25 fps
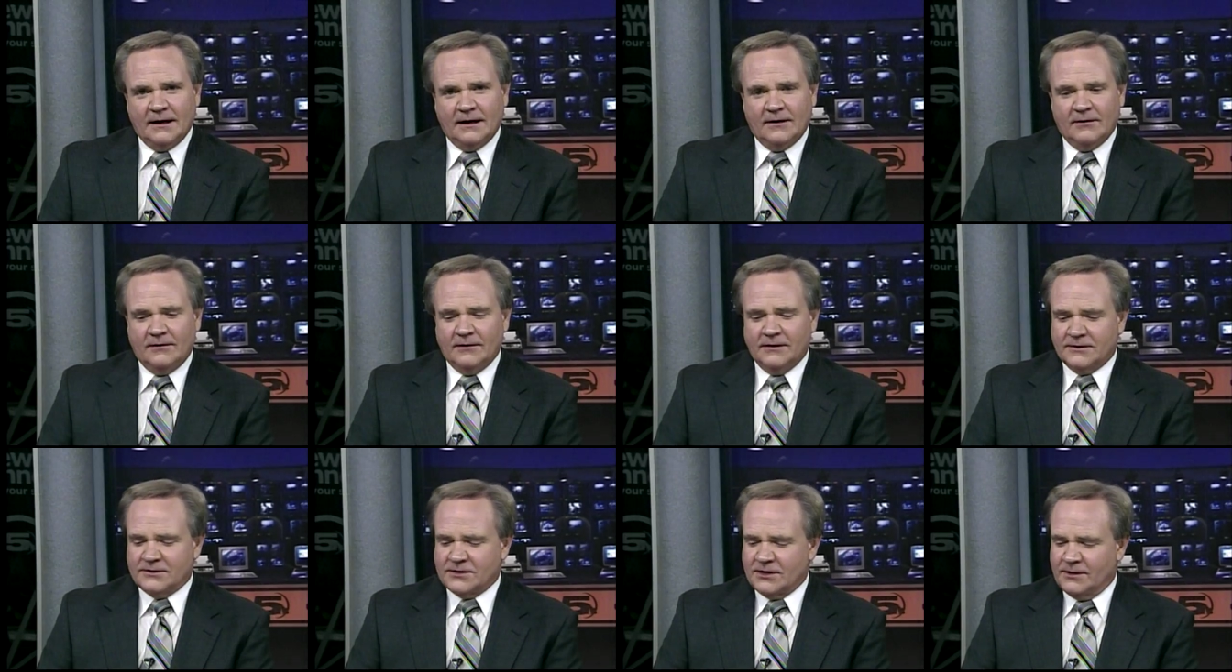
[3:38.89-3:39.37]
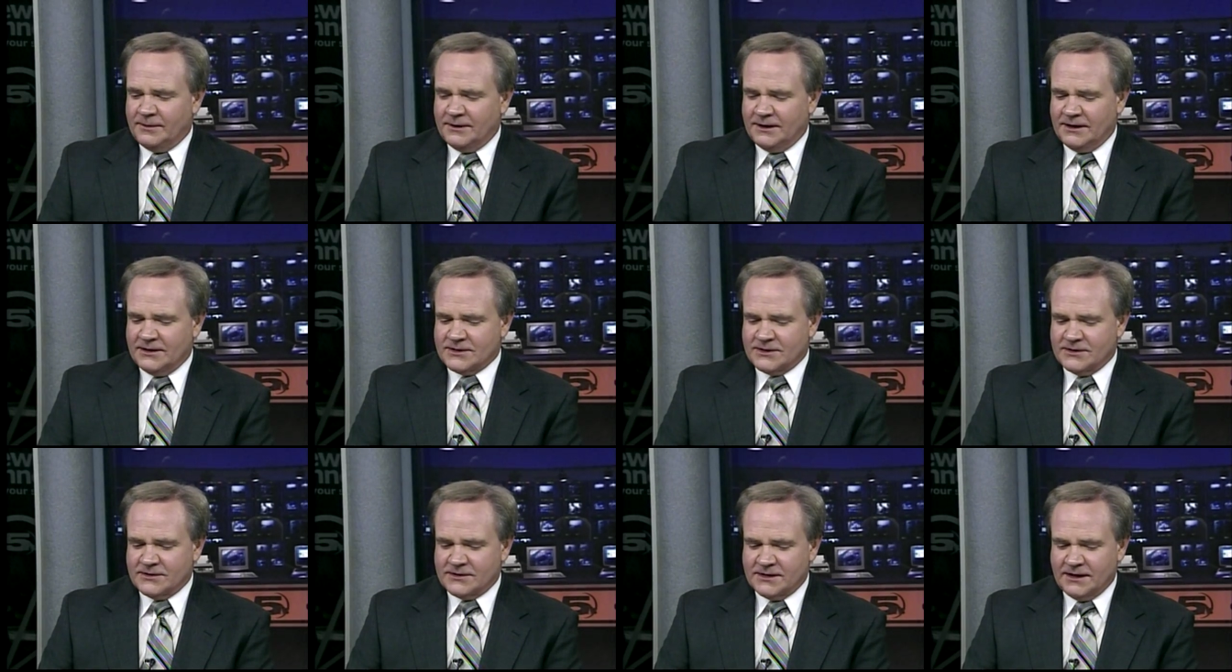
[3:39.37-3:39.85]
Well, let's hope he
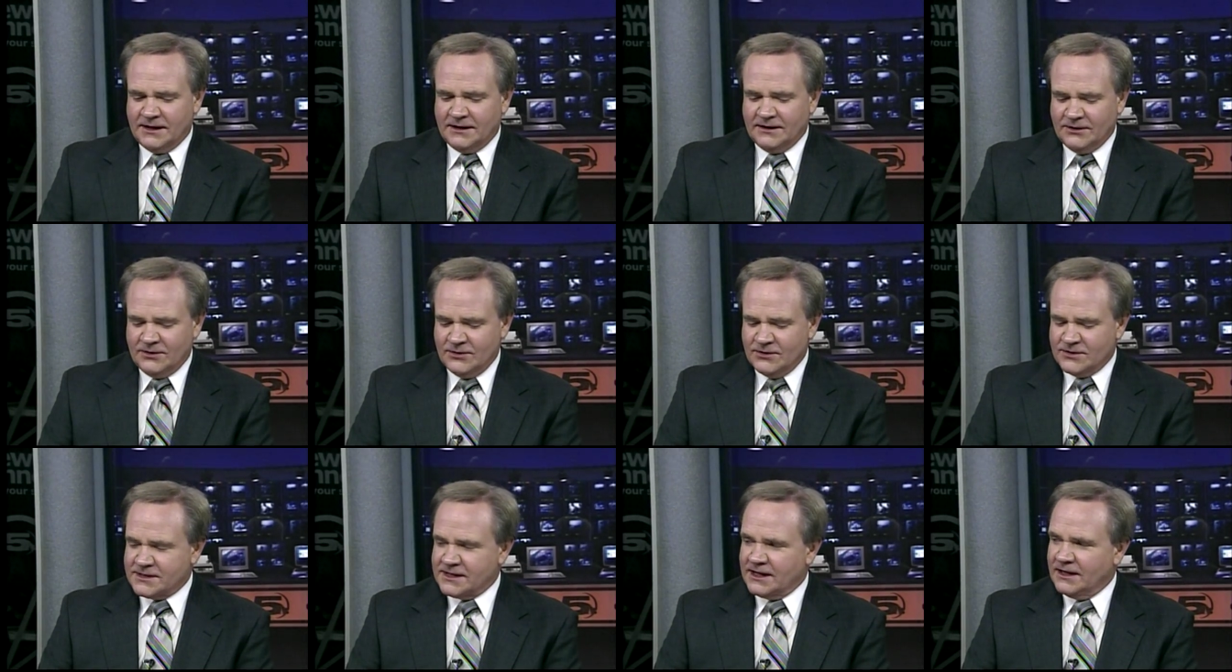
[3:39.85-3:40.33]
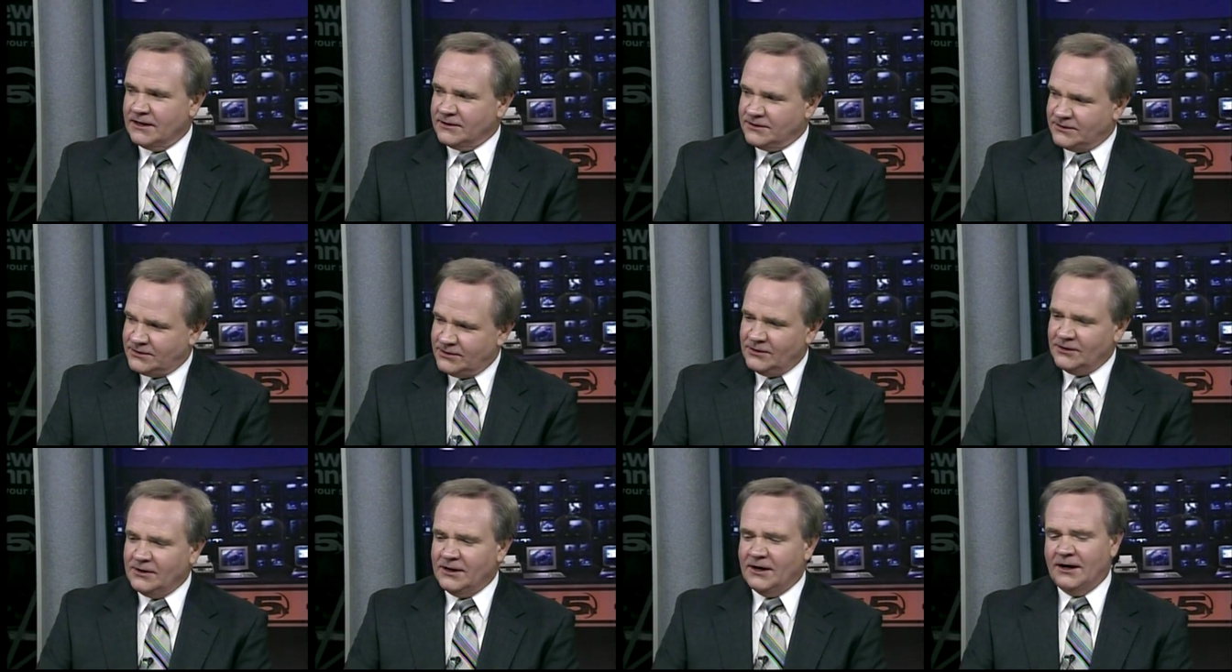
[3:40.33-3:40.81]
doesn't stay in the Hooscow
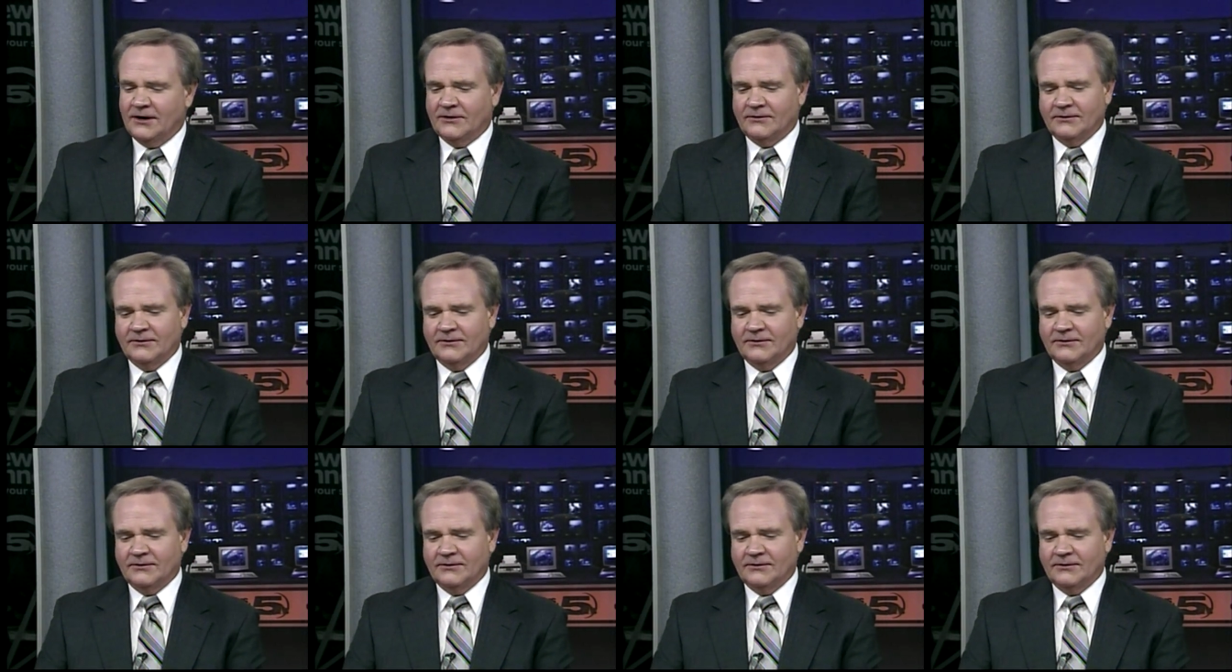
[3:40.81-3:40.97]
too long.